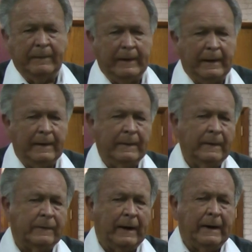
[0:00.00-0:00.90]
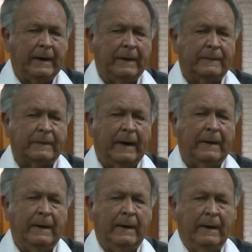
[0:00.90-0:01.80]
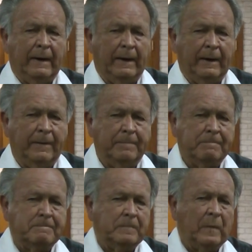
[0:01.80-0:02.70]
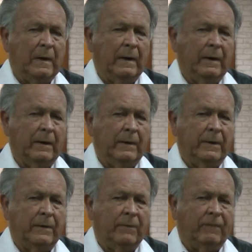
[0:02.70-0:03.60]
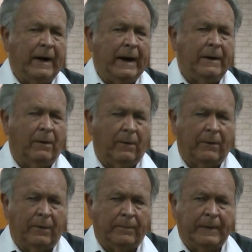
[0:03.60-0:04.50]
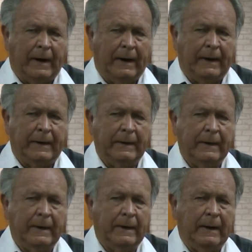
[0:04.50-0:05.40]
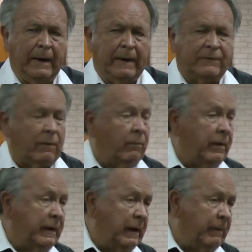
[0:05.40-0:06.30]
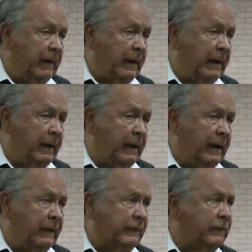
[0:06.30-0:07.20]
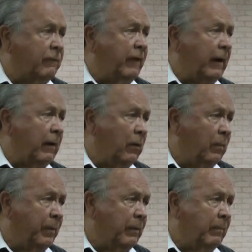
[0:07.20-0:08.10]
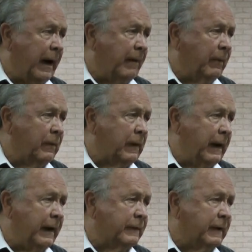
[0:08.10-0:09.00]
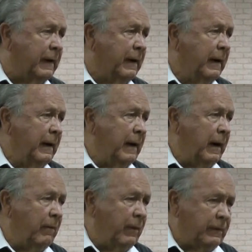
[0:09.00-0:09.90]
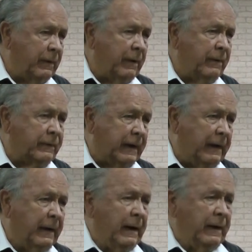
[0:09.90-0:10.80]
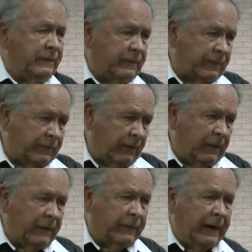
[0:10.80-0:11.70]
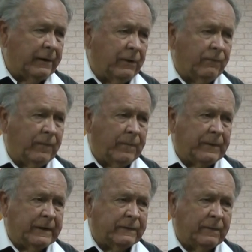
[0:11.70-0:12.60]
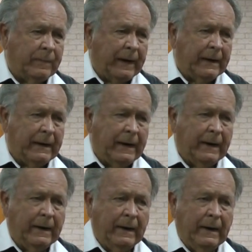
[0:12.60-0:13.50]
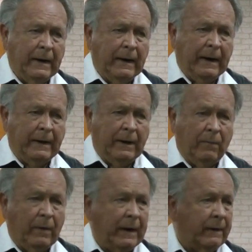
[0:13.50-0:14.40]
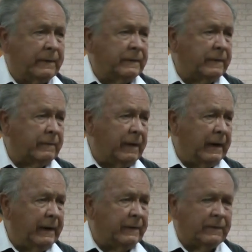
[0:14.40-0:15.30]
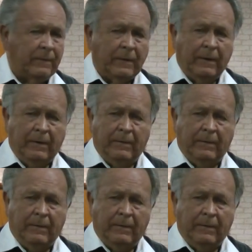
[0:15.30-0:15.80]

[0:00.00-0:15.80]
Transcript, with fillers: The, the thing is that um, the divine order of God, and that's what we're dealing with, and, and this is a very open Bible class, and I want you to understand, Sister Shirley, thank you for participating in it and anyone else, Sister Annette's, uh,